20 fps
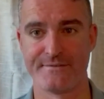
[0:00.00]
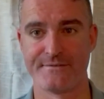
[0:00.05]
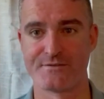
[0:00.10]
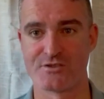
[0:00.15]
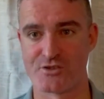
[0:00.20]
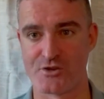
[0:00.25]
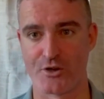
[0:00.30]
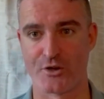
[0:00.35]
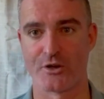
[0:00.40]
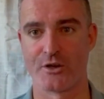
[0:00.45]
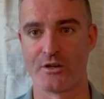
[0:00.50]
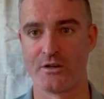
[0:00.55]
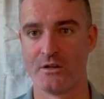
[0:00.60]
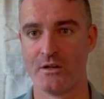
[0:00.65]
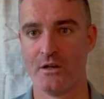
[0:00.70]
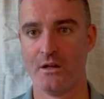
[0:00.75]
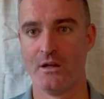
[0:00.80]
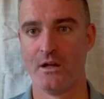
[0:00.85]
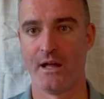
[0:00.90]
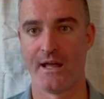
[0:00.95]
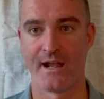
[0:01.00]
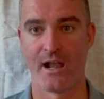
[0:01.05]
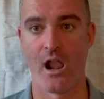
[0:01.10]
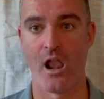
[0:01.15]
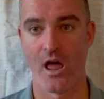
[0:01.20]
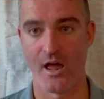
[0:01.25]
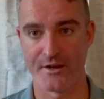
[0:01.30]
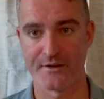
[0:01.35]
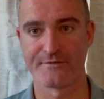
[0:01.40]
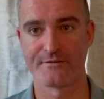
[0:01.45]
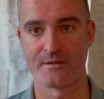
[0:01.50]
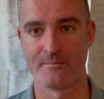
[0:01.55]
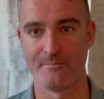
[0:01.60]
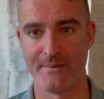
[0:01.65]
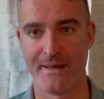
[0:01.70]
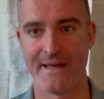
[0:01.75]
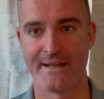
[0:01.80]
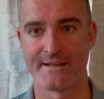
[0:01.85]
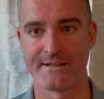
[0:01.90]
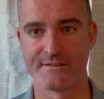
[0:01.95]
snooker, a lot of
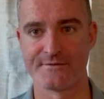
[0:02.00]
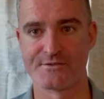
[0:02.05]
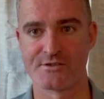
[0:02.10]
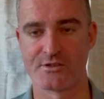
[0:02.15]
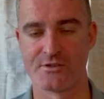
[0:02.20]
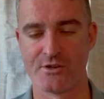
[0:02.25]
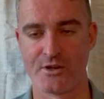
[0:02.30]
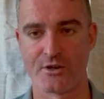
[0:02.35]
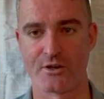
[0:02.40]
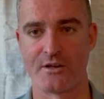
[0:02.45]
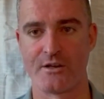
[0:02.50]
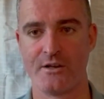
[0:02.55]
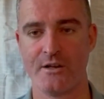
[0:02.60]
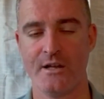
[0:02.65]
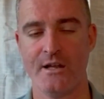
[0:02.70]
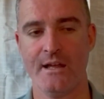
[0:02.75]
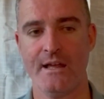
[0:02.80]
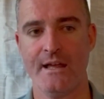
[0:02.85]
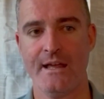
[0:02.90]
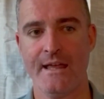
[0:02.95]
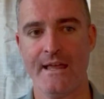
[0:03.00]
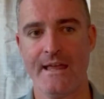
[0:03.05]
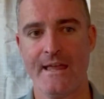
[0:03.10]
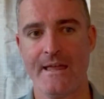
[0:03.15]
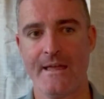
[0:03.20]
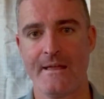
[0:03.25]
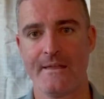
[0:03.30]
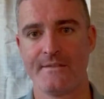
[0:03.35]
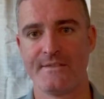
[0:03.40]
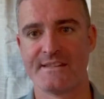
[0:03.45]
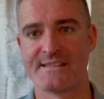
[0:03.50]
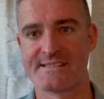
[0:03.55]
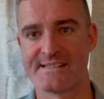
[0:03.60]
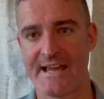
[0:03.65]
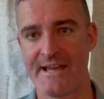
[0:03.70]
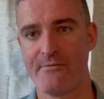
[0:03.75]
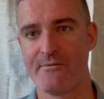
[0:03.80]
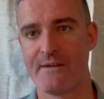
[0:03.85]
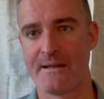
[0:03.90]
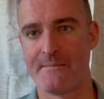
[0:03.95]
competitive snooker, the
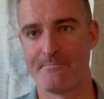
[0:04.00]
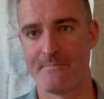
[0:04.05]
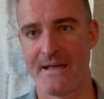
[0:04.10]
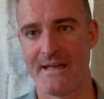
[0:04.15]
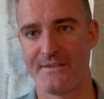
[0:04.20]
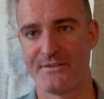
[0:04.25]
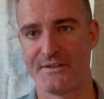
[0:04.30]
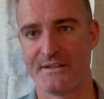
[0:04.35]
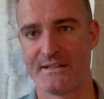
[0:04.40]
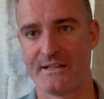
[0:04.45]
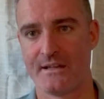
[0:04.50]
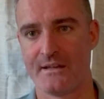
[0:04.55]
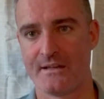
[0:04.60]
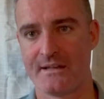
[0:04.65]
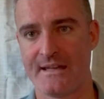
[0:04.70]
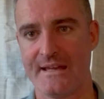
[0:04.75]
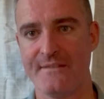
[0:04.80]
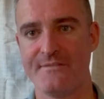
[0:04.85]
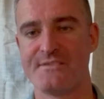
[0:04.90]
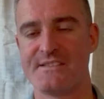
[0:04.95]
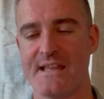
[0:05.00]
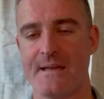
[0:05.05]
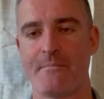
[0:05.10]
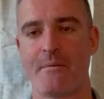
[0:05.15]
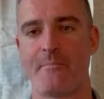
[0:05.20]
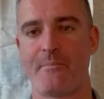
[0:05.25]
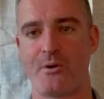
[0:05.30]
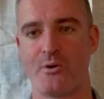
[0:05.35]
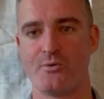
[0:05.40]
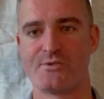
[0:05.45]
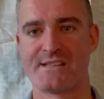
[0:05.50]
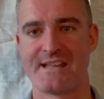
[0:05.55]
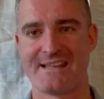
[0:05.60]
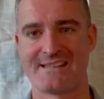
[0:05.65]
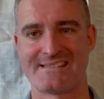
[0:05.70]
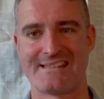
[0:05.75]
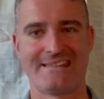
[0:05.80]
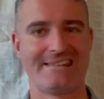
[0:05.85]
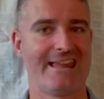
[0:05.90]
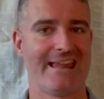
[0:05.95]
SightRight method gives them a process
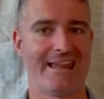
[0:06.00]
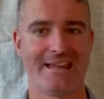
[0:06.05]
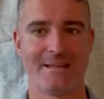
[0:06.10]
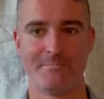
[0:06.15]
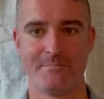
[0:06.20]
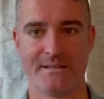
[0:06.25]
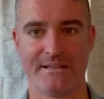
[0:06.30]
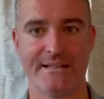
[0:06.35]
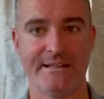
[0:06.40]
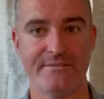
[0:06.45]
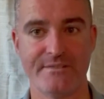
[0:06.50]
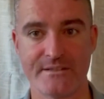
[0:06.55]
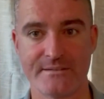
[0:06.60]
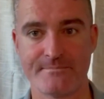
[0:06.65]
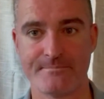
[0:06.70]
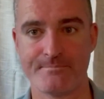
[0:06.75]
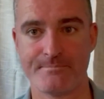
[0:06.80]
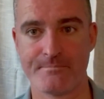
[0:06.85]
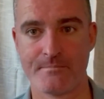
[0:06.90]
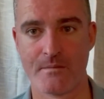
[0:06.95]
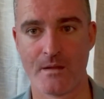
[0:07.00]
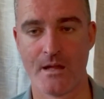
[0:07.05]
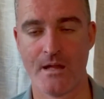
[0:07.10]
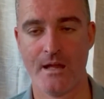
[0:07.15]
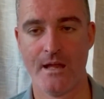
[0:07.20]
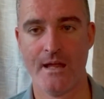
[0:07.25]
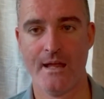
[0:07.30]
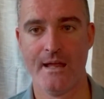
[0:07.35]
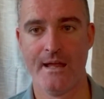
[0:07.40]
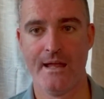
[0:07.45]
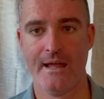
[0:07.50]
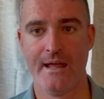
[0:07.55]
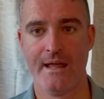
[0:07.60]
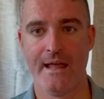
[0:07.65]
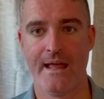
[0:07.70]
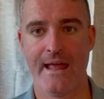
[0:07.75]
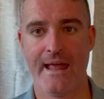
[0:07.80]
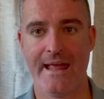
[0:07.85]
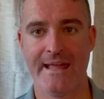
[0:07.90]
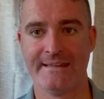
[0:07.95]
that they can believe in.
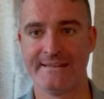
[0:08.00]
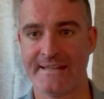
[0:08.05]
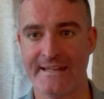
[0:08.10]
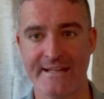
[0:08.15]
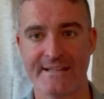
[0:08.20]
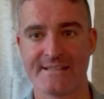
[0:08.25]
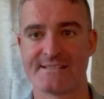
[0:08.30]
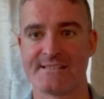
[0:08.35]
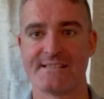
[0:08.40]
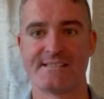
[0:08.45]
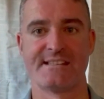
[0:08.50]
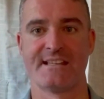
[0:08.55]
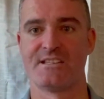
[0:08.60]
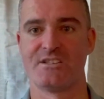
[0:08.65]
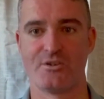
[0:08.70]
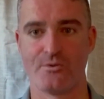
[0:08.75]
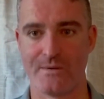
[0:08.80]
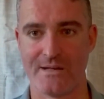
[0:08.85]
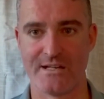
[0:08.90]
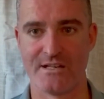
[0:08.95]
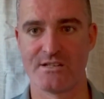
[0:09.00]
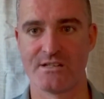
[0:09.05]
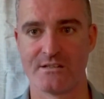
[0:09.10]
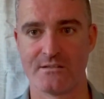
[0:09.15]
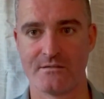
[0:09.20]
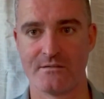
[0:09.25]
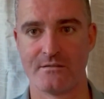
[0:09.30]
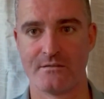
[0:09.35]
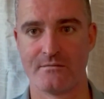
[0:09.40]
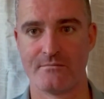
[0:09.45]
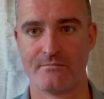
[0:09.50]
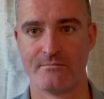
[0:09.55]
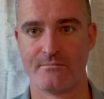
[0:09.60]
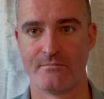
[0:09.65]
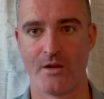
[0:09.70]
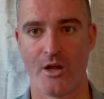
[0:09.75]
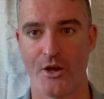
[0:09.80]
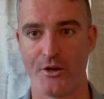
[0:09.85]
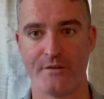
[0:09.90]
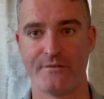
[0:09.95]
It takes the situation
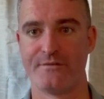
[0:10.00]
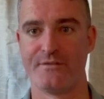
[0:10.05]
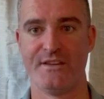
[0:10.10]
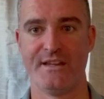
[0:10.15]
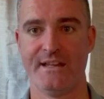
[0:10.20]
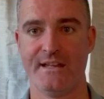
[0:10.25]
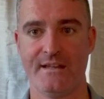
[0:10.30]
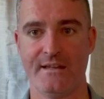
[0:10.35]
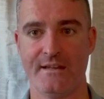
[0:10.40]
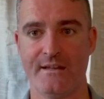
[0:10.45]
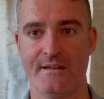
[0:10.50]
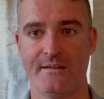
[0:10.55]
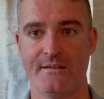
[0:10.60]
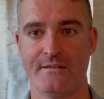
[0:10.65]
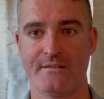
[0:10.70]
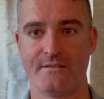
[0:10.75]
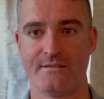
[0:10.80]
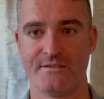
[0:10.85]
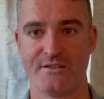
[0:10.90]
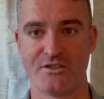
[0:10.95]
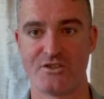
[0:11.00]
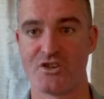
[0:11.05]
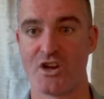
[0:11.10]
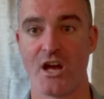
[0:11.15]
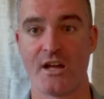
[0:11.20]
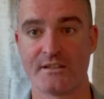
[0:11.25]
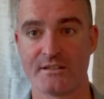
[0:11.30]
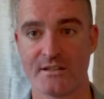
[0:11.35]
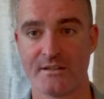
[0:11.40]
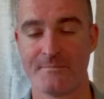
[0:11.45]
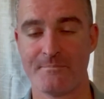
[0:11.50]
out of the shot.